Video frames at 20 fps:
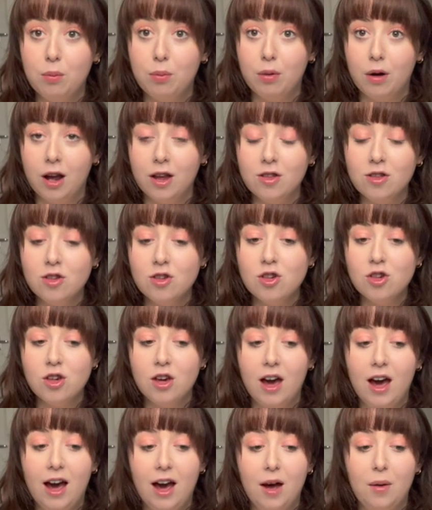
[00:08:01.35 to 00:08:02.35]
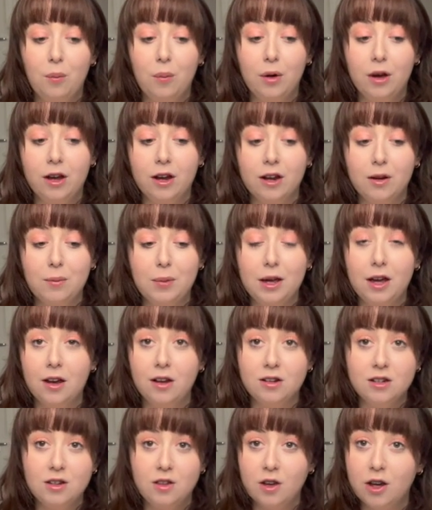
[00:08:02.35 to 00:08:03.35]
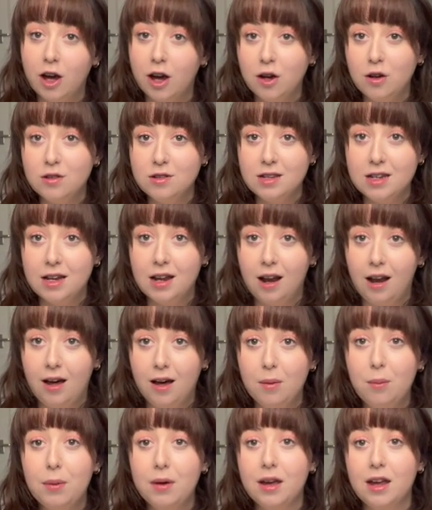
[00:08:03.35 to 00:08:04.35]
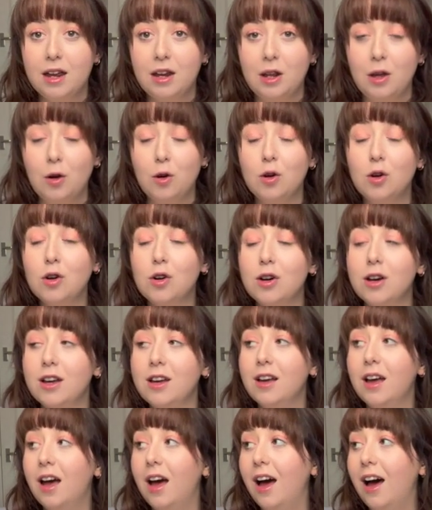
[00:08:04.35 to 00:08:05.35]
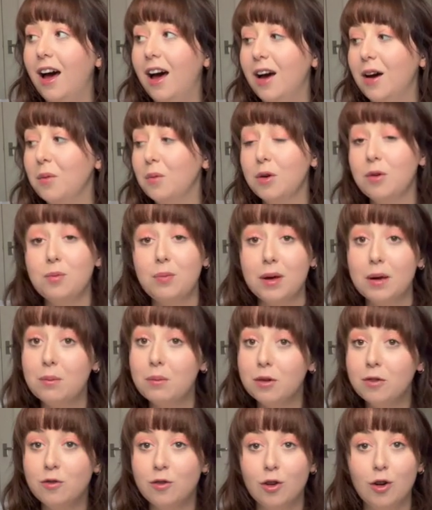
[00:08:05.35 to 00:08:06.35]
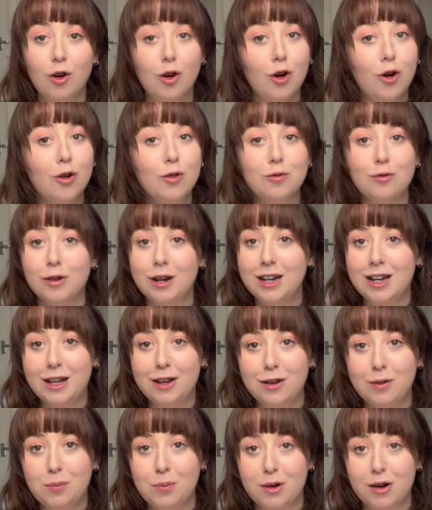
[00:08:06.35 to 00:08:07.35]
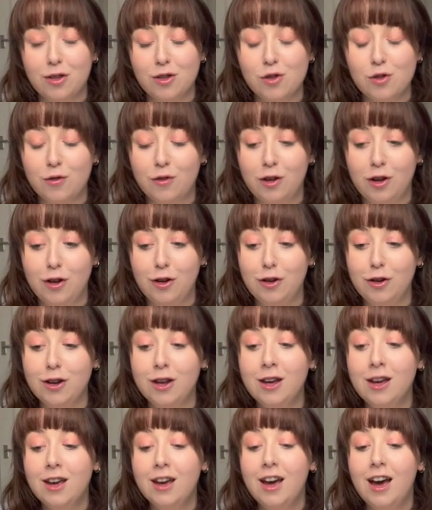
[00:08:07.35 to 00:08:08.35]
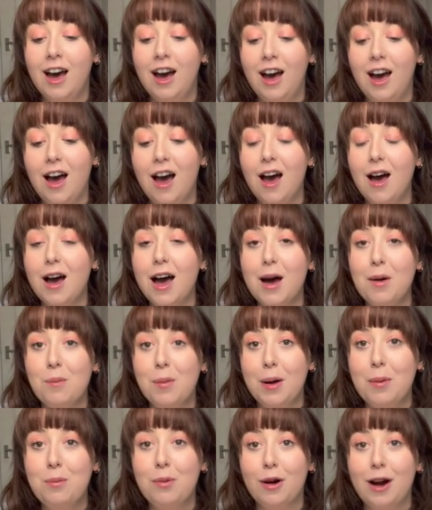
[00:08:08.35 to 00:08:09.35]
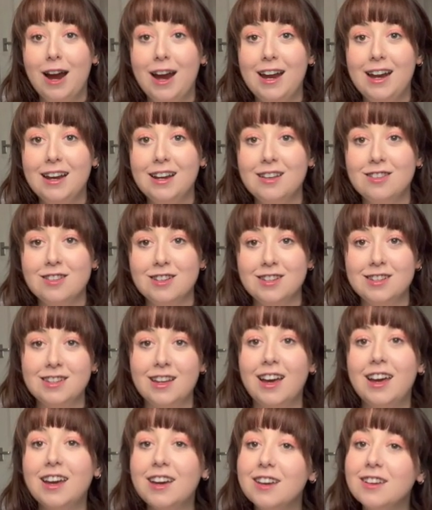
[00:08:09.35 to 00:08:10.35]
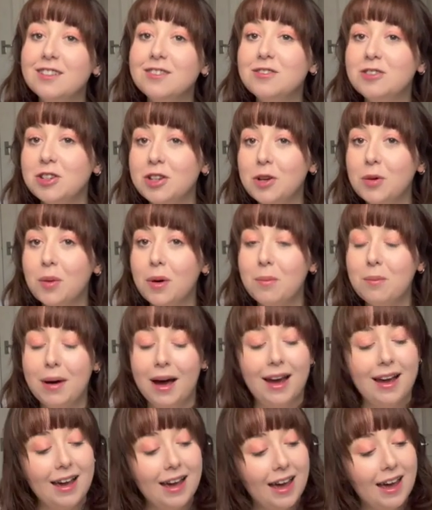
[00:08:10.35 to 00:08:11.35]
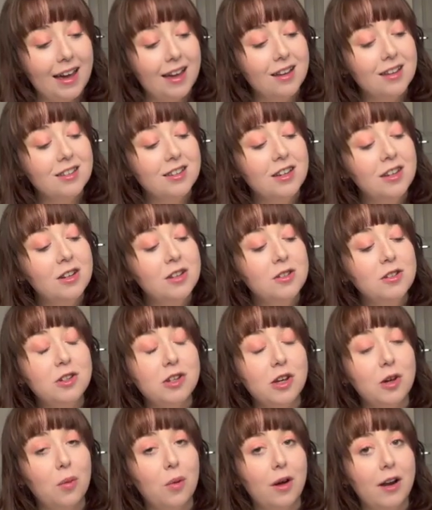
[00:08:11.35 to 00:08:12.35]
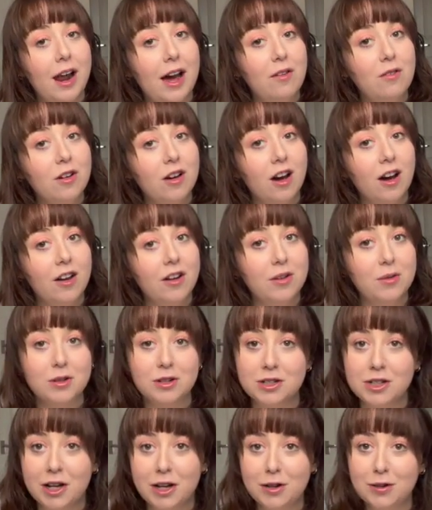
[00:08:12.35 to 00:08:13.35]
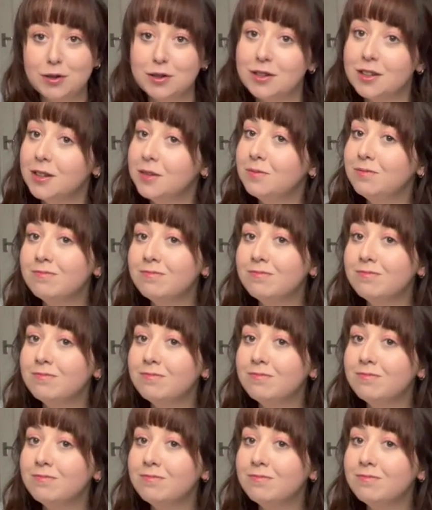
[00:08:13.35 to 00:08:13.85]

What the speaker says: brunch. We're going to be going to the Cozy Club in York. We've been before, really good brunch food, and my brain is just like, do you want pancakes? Do you want avocado on toast?